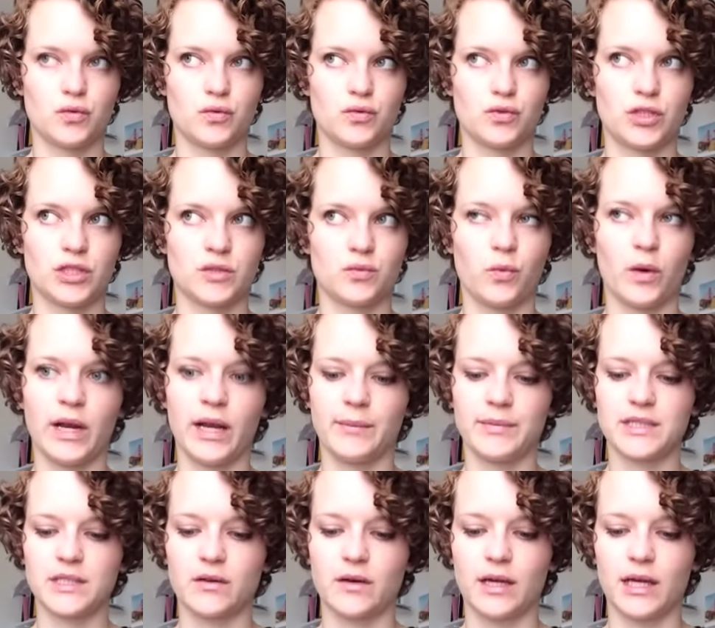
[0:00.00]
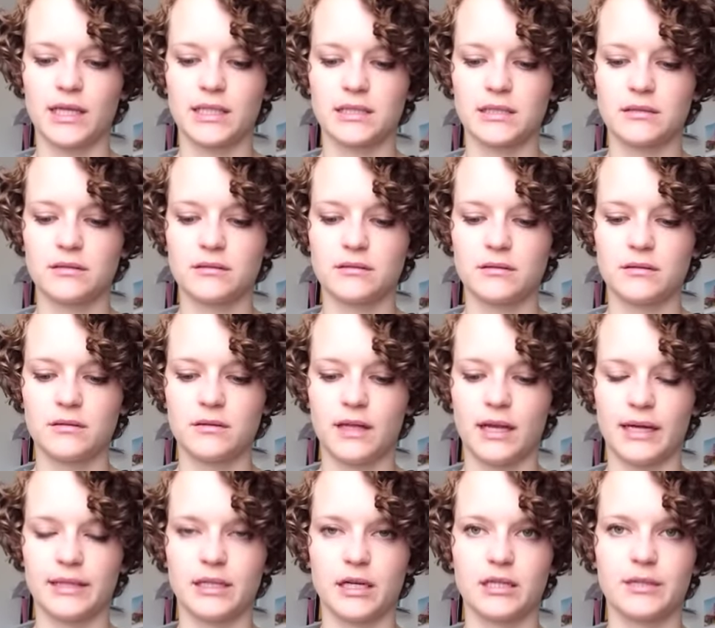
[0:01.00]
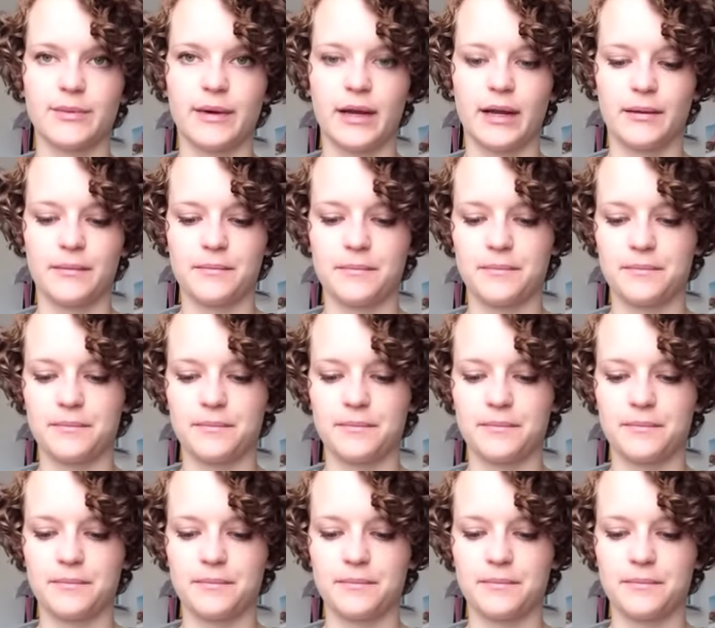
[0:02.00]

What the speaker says: just one episode, I guess, that I talked about it.